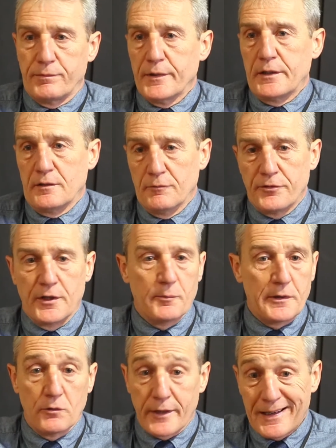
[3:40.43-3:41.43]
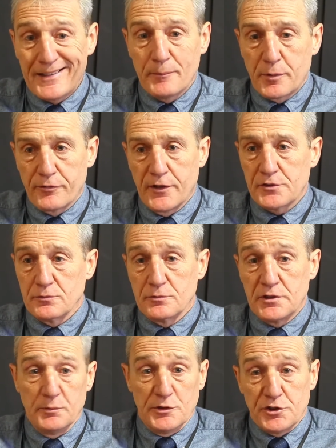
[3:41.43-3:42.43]
like Dunfermline or any professional
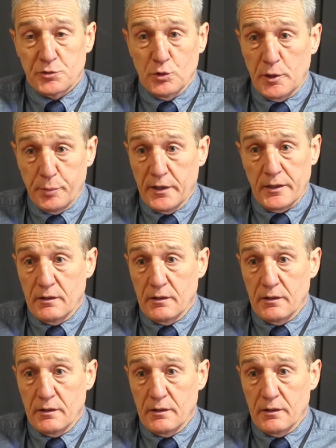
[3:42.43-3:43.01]
team, you just want to play.